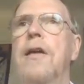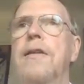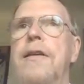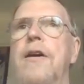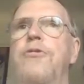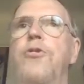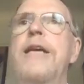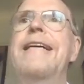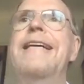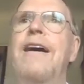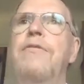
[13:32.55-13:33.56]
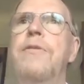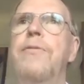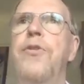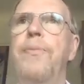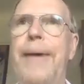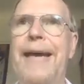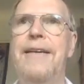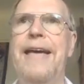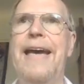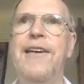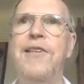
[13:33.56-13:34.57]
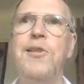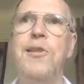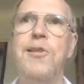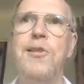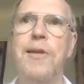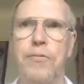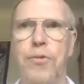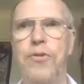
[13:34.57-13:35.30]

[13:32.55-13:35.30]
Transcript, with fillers: that are fully covered with bank assets that